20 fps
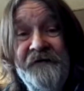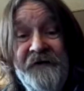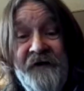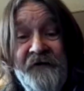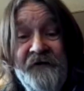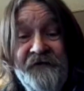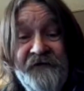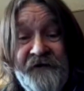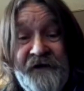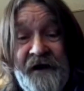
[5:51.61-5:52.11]

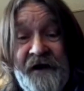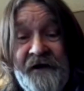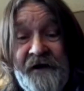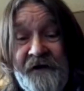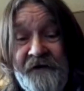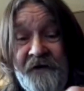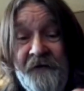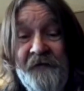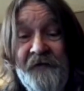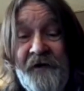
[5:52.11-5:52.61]
There's
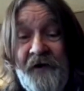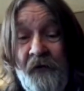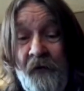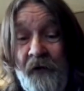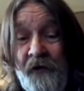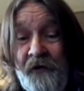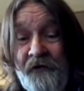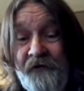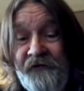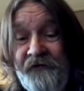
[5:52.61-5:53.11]
Standing Liberty
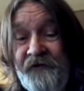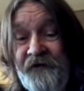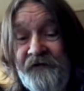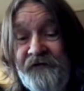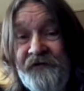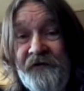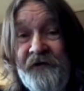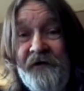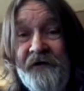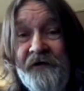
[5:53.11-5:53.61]
quarters.
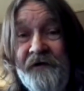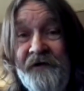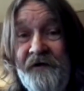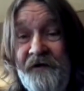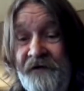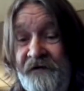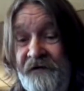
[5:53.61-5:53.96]
Yes, sir.